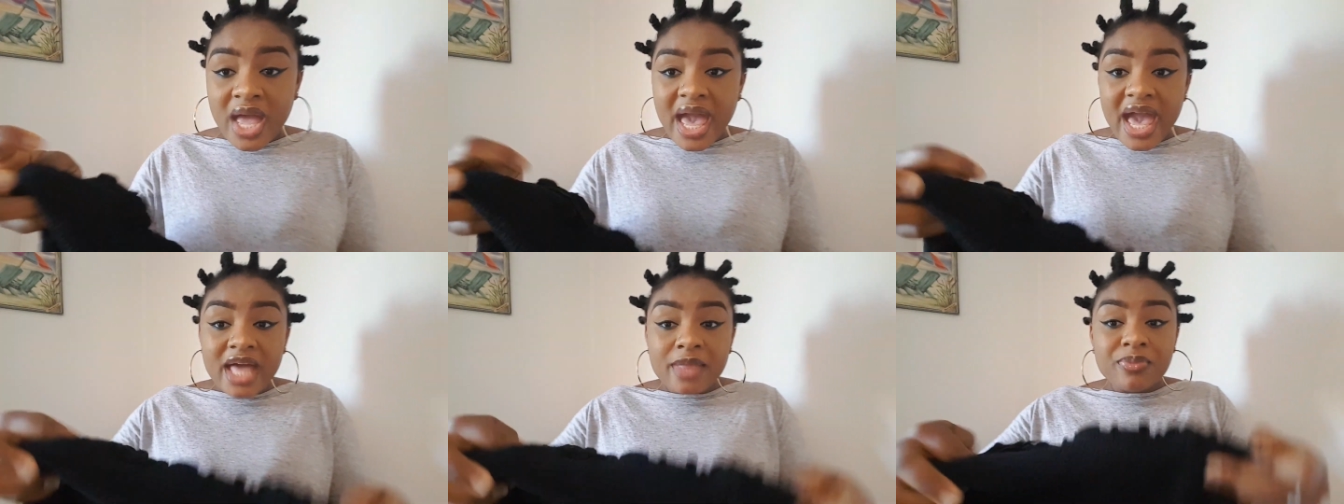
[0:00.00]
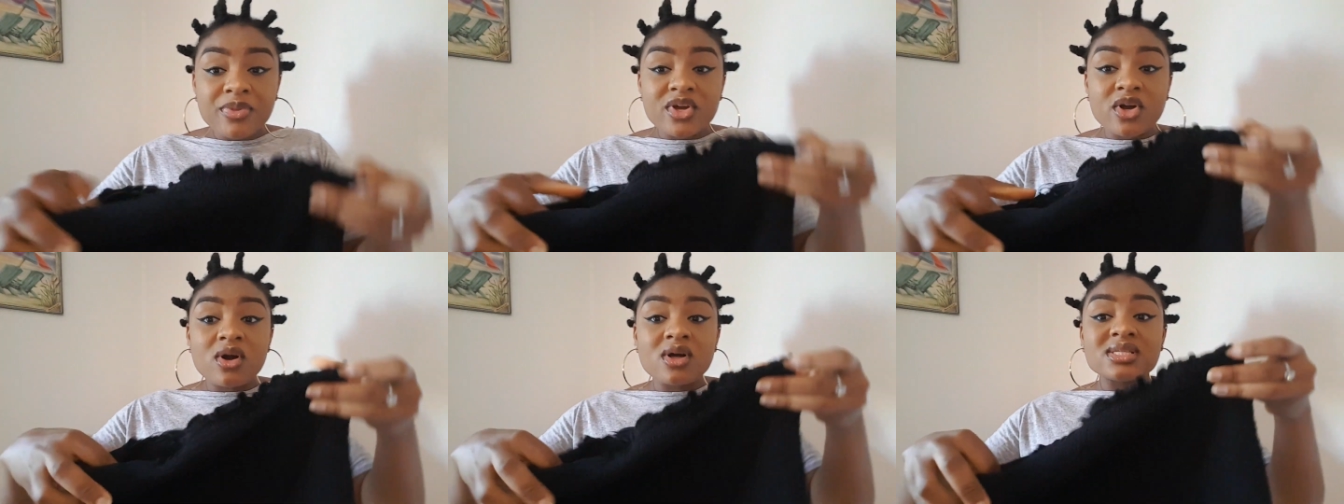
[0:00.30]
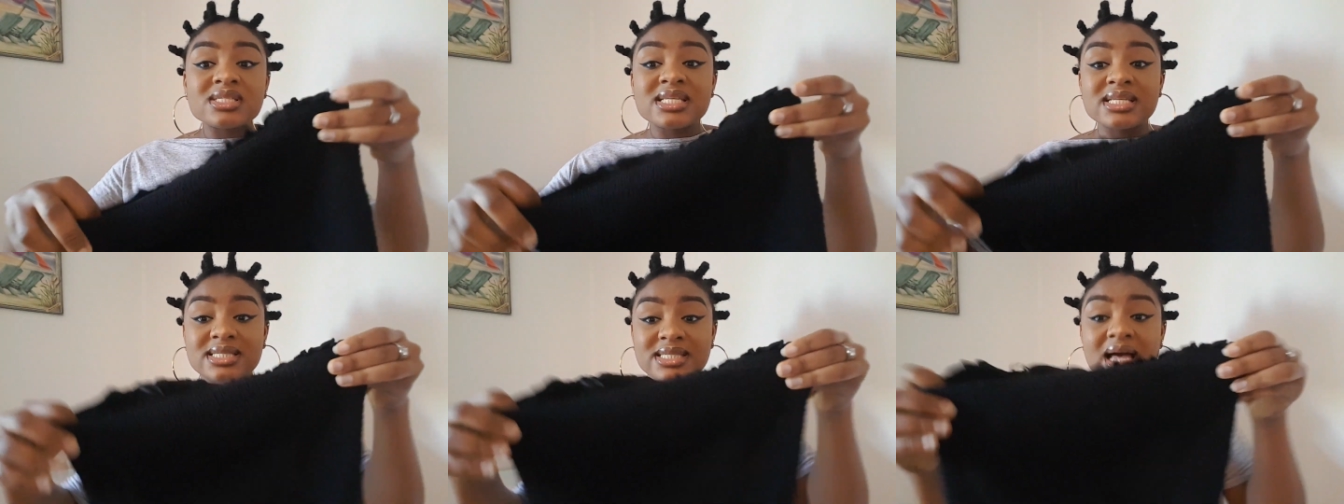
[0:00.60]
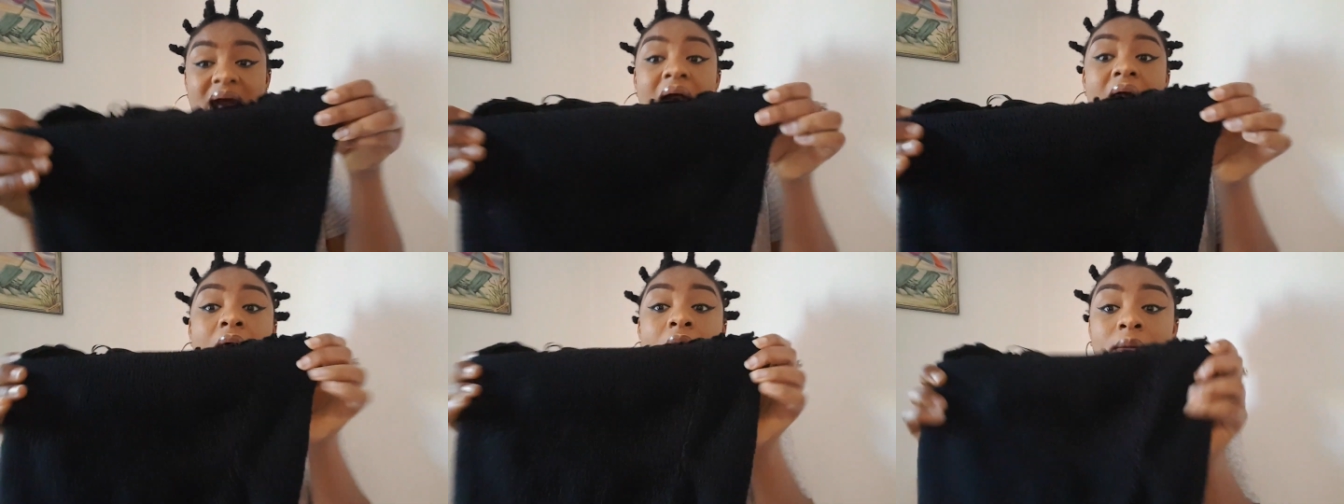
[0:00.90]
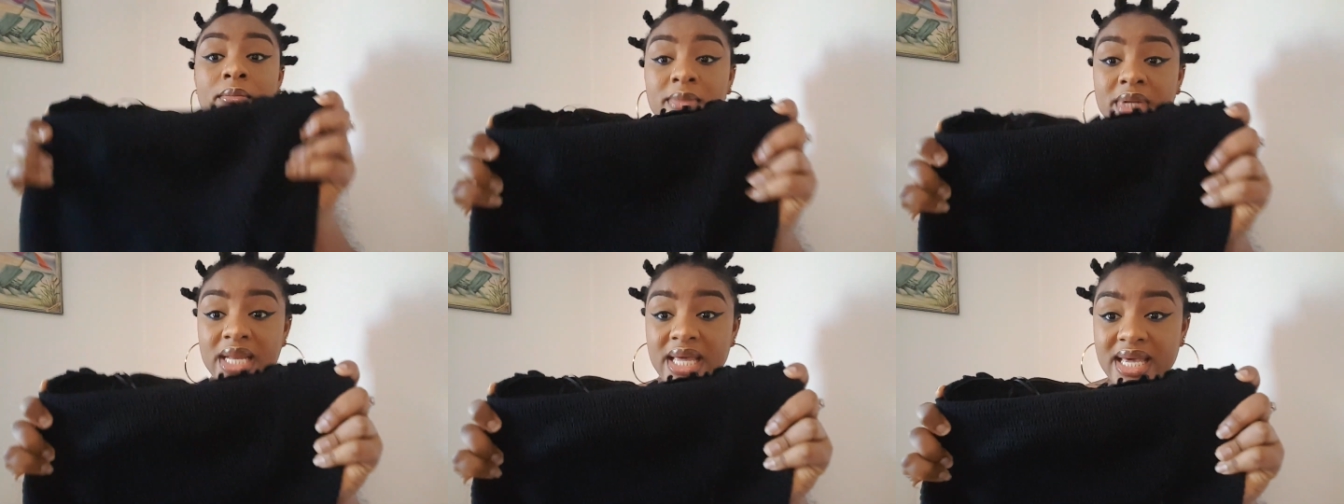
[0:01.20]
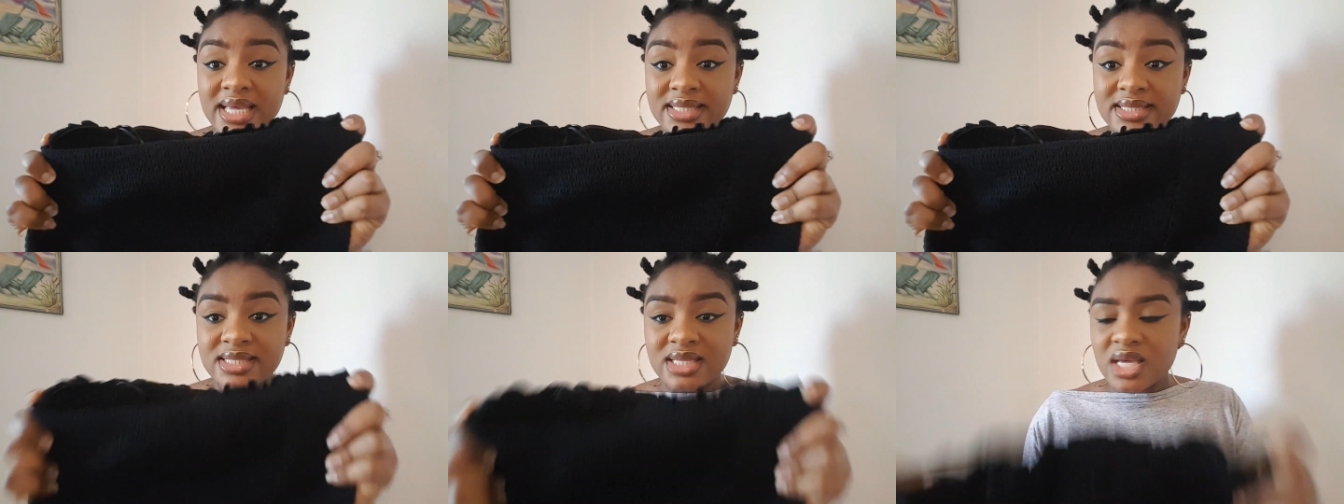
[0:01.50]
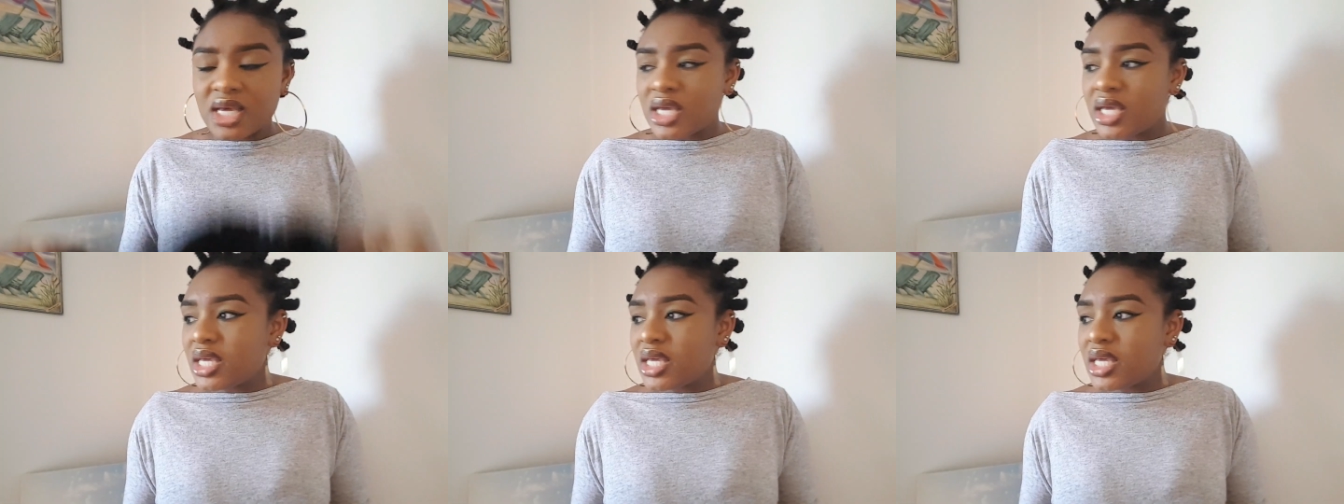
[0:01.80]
And because it's armless,